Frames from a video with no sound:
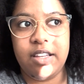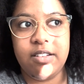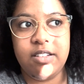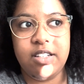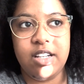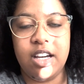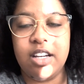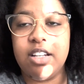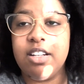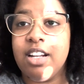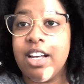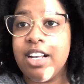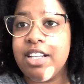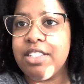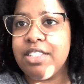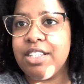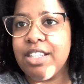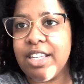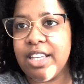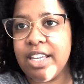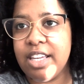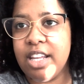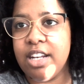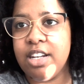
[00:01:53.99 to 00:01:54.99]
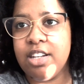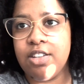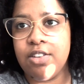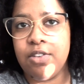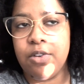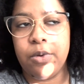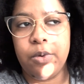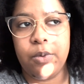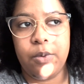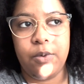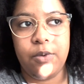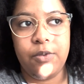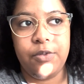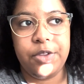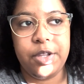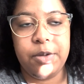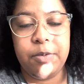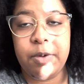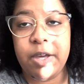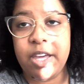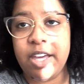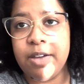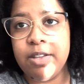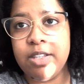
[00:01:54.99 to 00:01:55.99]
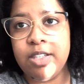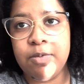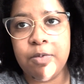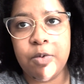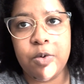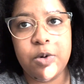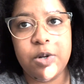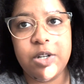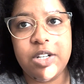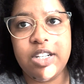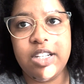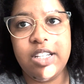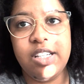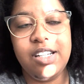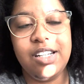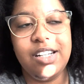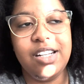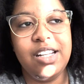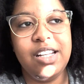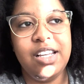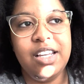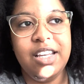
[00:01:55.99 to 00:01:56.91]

tuck nicely into the pants portion.